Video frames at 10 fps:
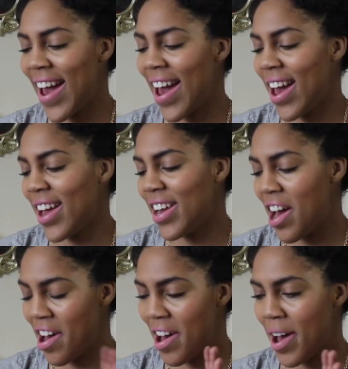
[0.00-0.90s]
And
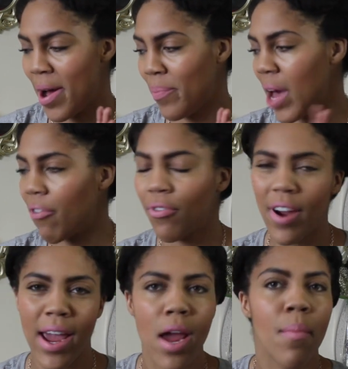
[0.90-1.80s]
a
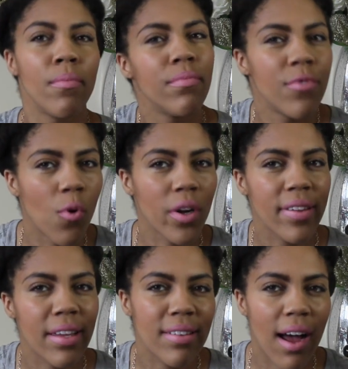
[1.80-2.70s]
frame, $4 to
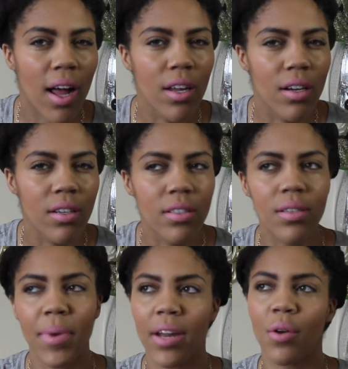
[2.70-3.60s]
$6
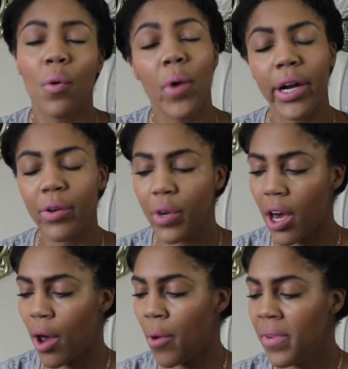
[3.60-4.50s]
depending on where you
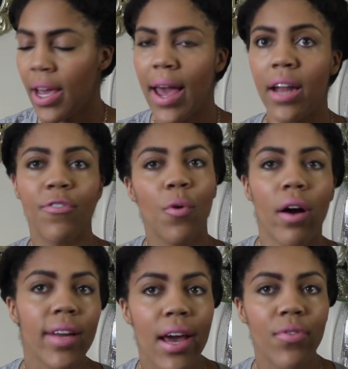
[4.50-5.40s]
go. And if you
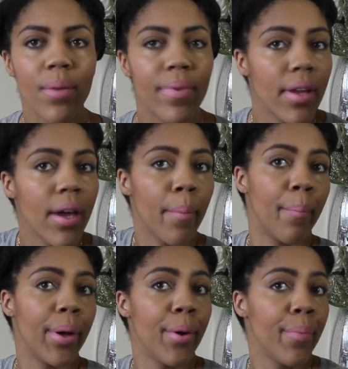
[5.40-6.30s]
already have lipstick,
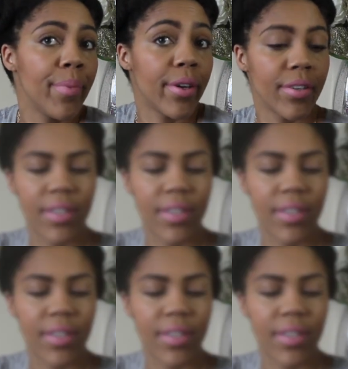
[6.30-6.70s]
boom, you're